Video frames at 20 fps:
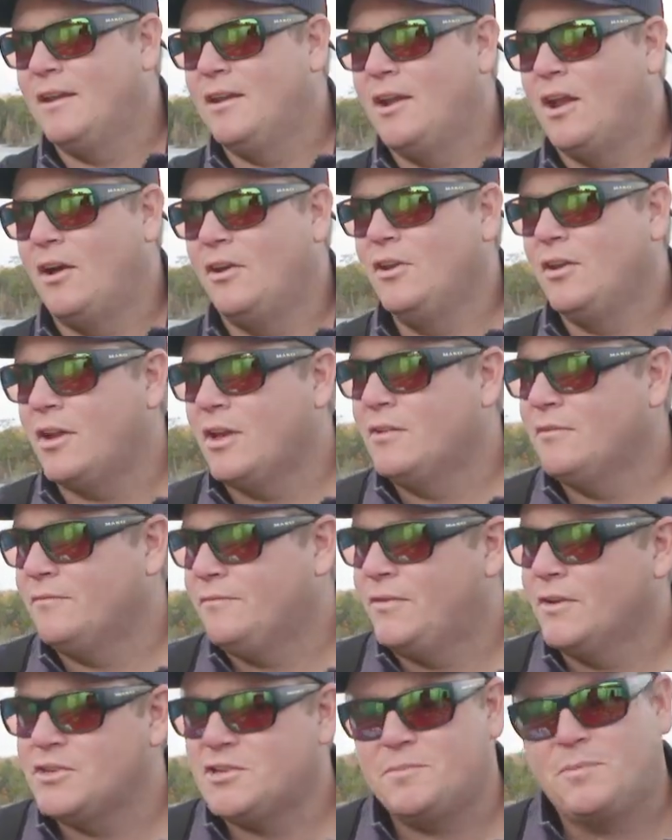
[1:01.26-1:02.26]
Now you can
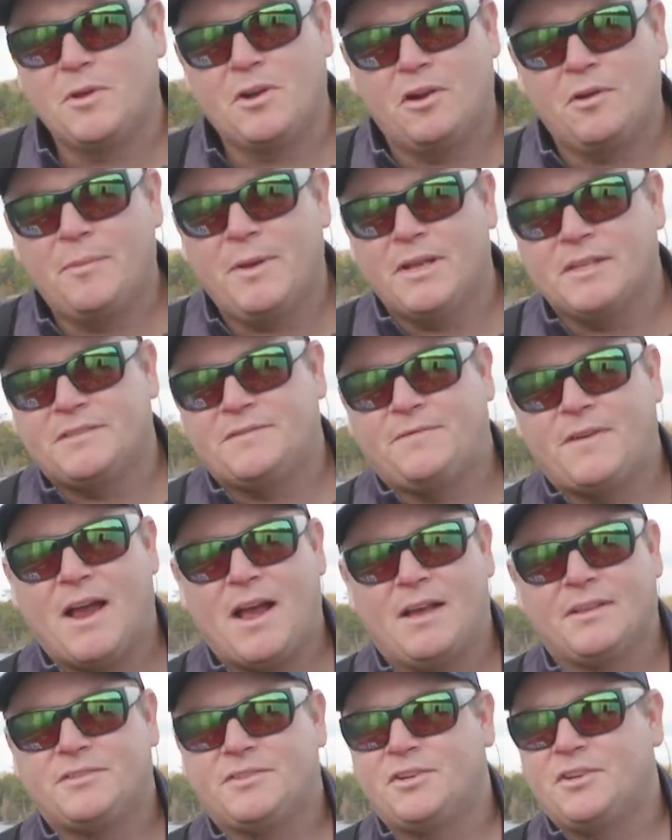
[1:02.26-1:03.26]
fish spinner baits
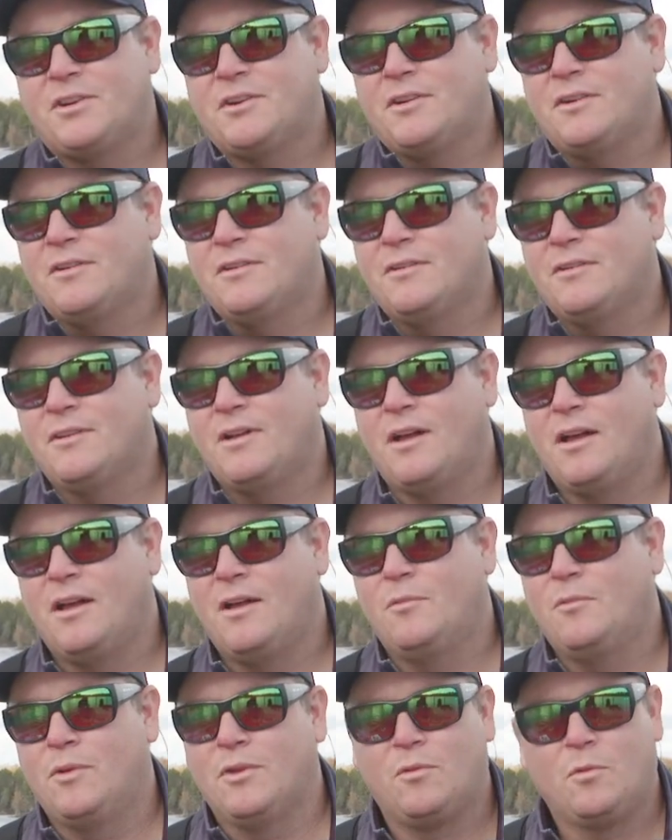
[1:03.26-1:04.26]
faster
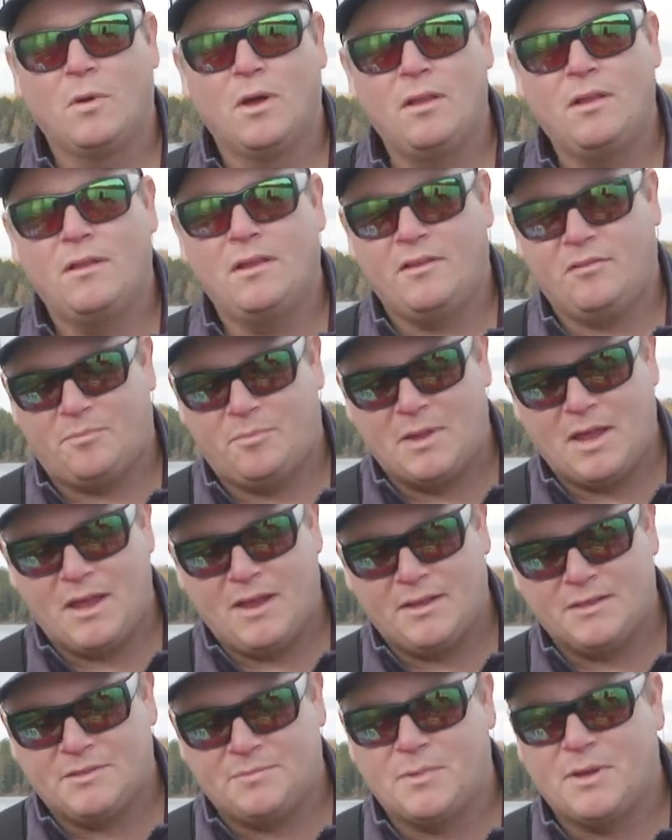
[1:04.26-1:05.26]
um, with willow leaf
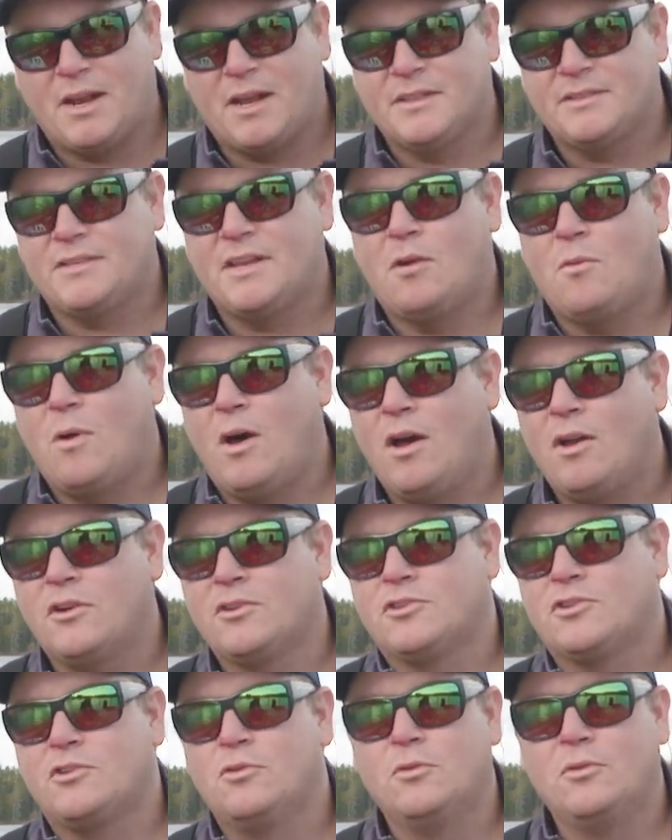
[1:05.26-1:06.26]
blades, but as that water
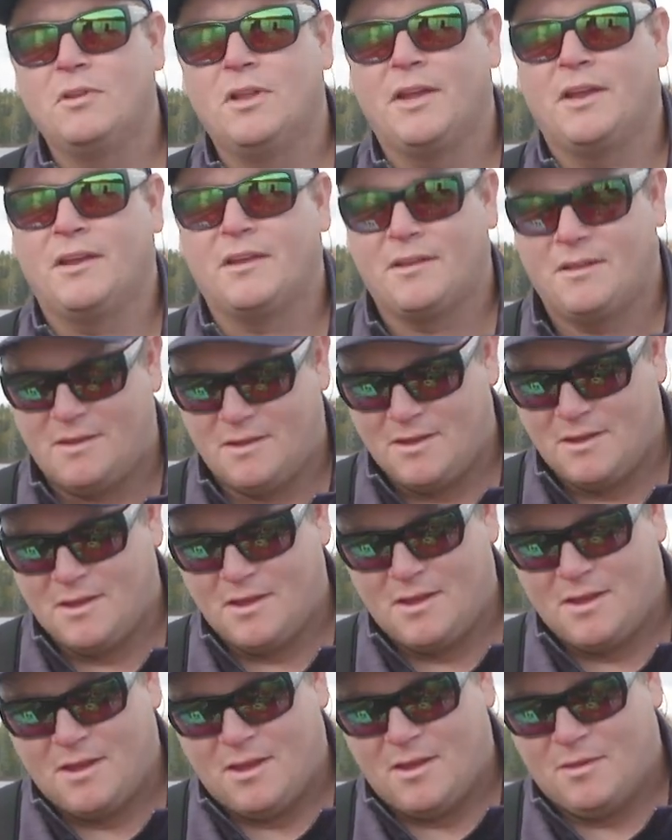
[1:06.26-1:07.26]
is cooling,
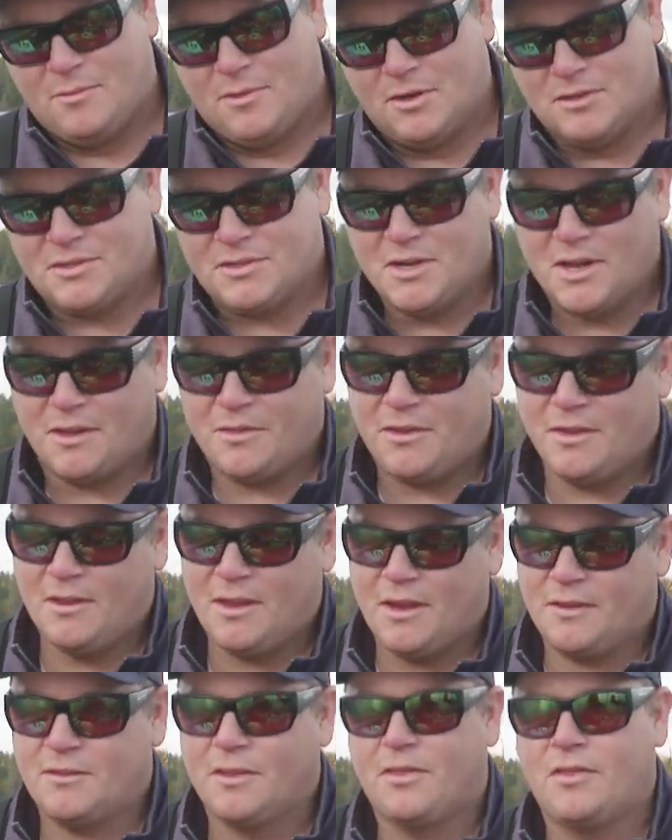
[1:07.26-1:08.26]
there's nothing
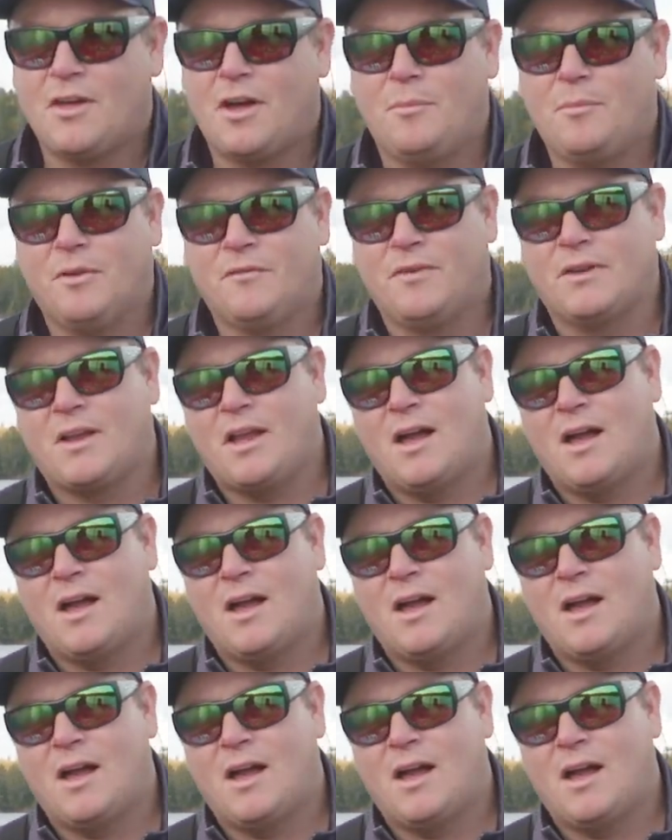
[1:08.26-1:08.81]
like the thump of a